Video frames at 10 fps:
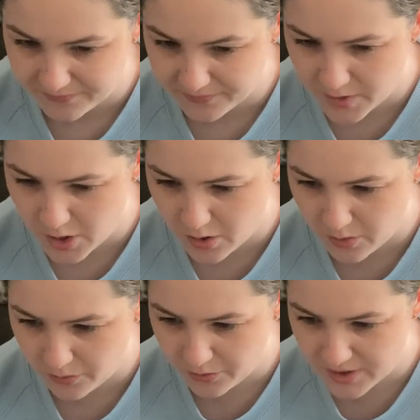
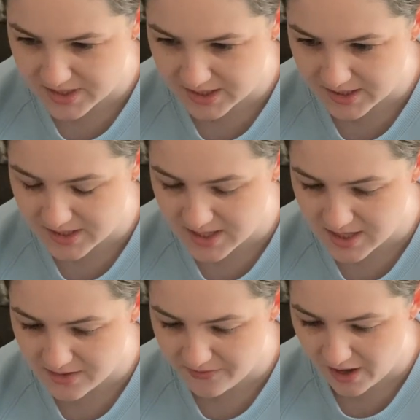no,
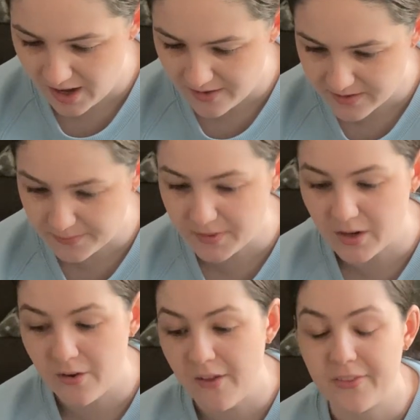365, something
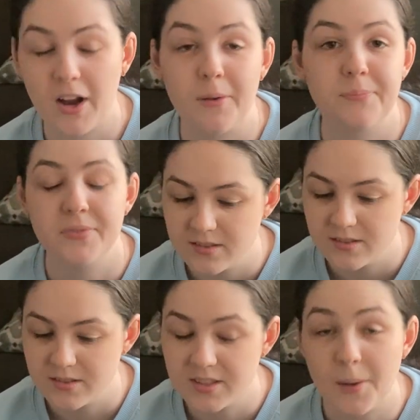around there,
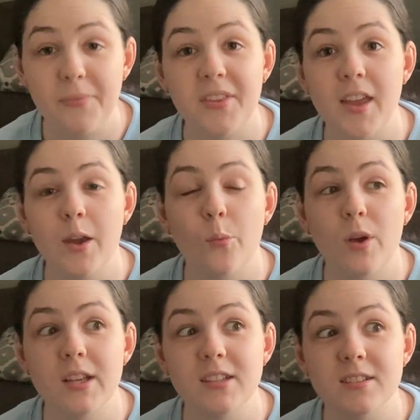something
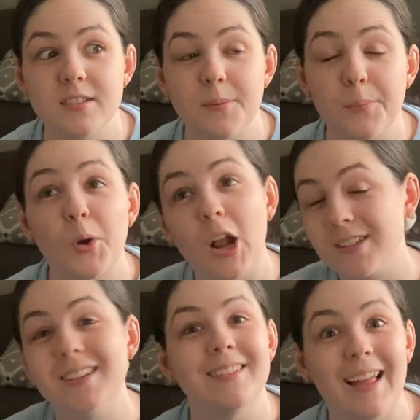was brought
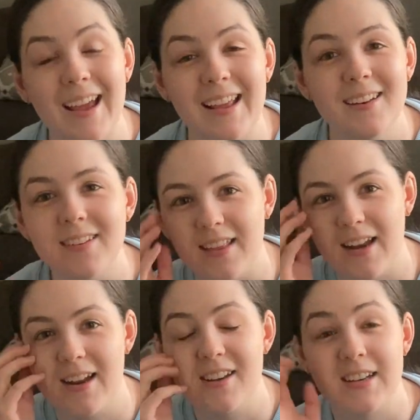to light that
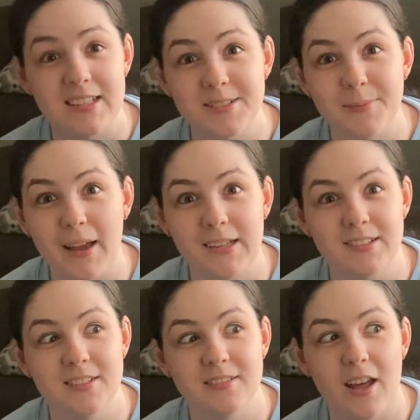I didn't expect
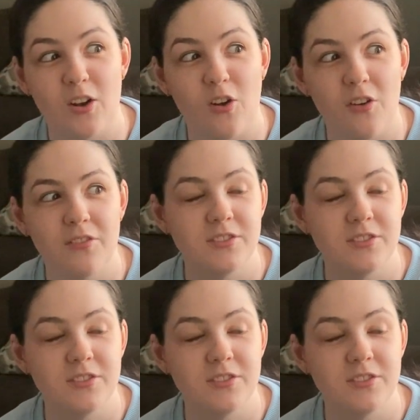at all.